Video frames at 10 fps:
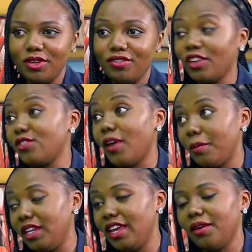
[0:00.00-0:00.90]
The first
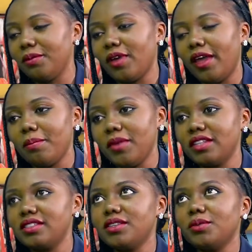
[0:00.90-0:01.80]
family I
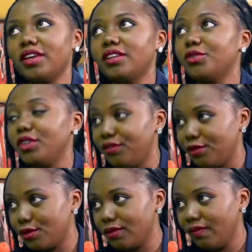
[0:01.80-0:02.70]
met, they were
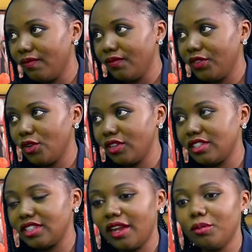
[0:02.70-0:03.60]
grateful, you
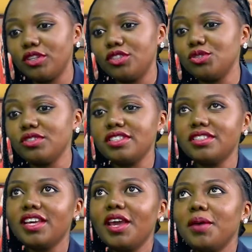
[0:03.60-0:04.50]
understand. But the truth
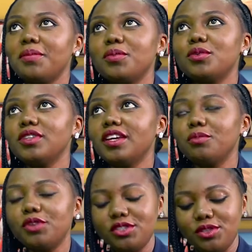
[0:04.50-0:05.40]
is, people would
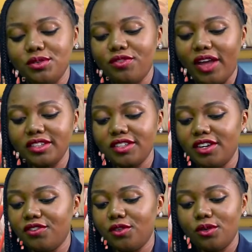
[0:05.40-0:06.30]
embrace you faster
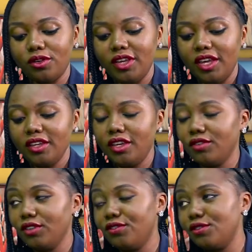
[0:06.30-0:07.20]
if you're
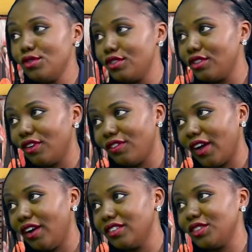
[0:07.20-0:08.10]
giving food stuff
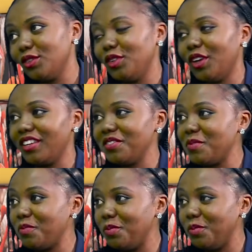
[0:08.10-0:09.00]
out, if you're
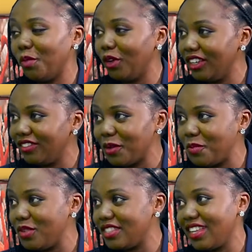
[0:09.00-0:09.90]
giving money for
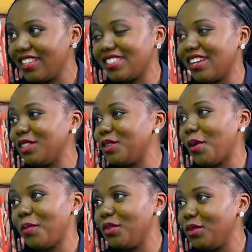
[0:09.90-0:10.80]
business
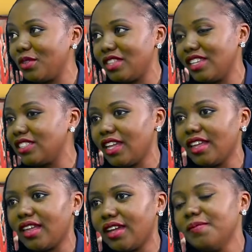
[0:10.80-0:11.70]
startup, things
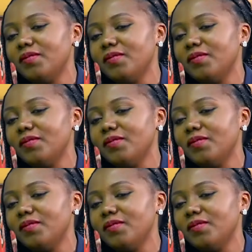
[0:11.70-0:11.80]
like that.